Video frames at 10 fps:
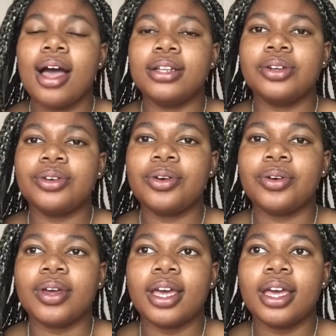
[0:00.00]
don't know,
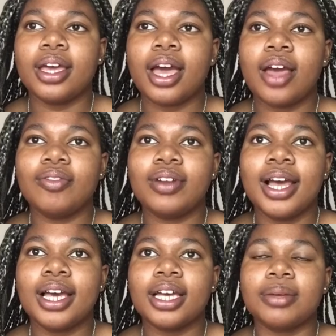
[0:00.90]
hey. I feel
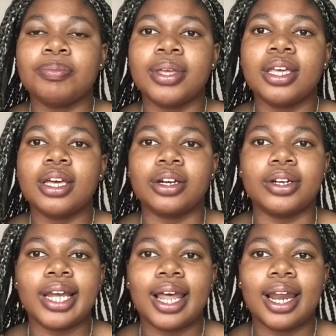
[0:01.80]
like being a
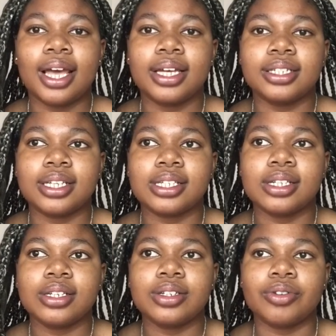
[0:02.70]
good ally
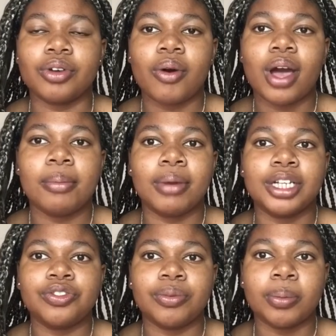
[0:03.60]
doesn't require
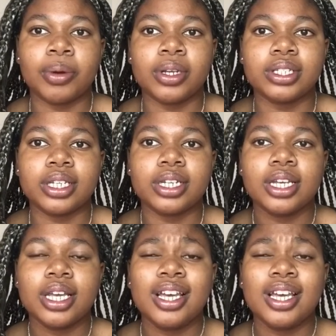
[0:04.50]
much from a person.